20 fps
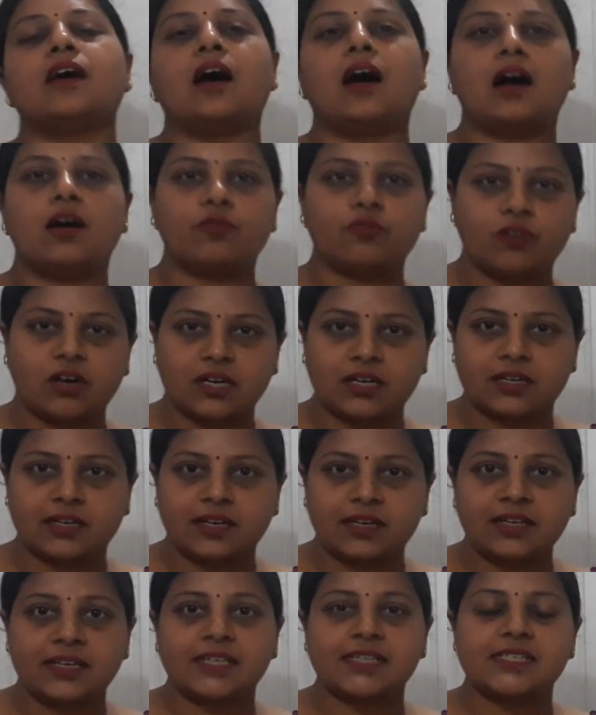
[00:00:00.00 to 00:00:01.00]
A
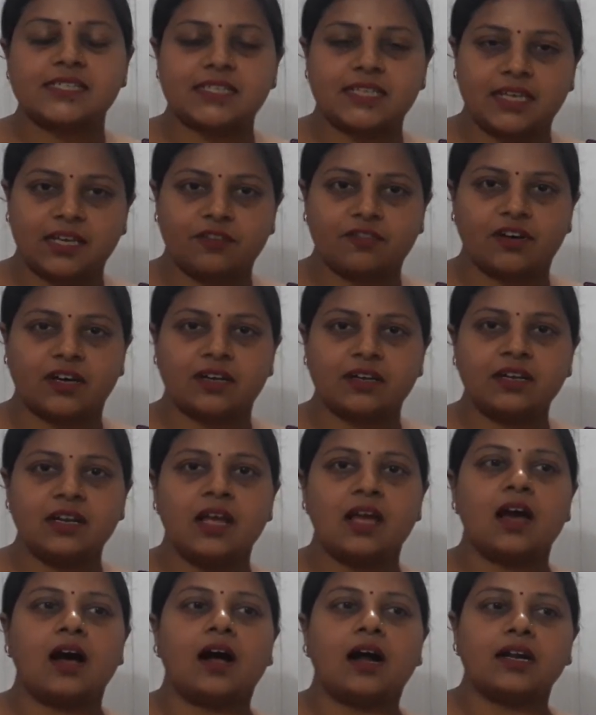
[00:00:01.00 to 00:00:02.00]
worker is given
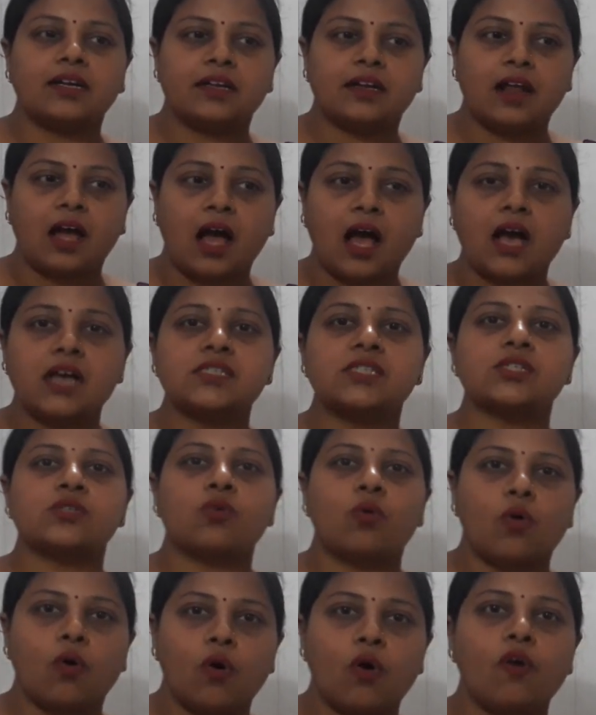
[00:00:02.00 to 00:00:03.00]
a task
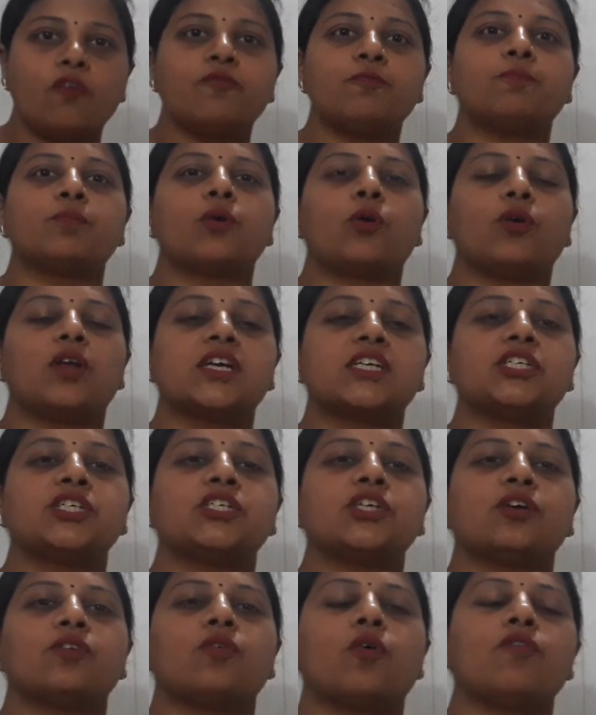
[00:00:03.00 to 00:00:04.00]
of
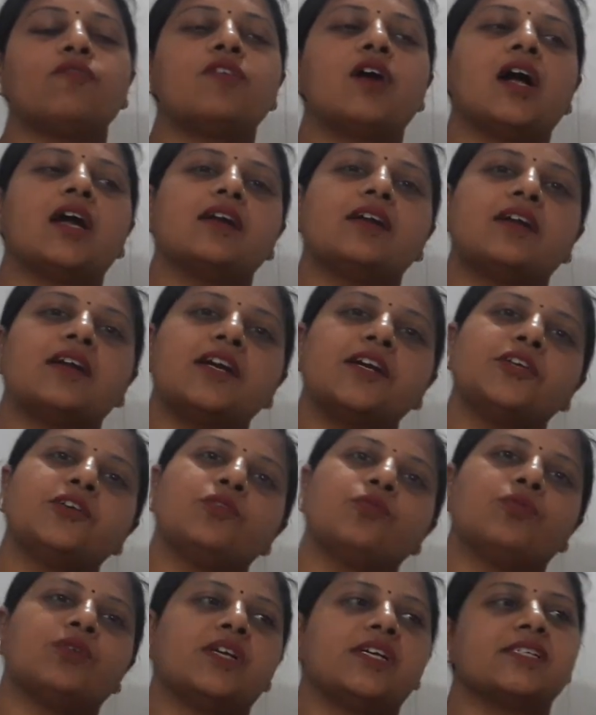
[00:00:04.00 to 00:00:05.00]
production of 100
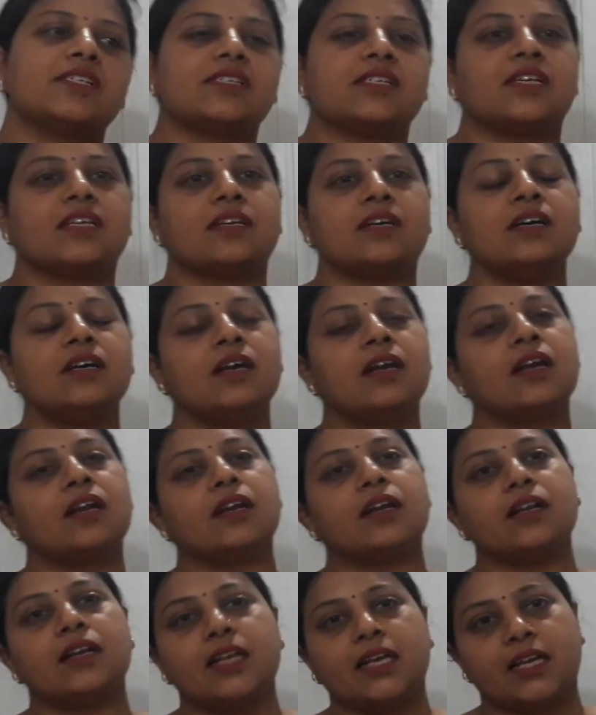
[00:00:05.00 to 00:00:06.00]
units in a
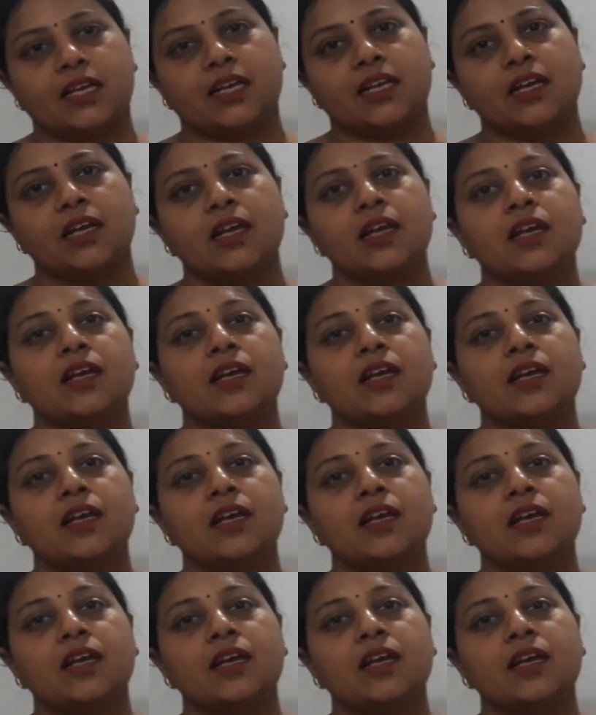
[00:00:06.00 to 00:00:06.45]
day.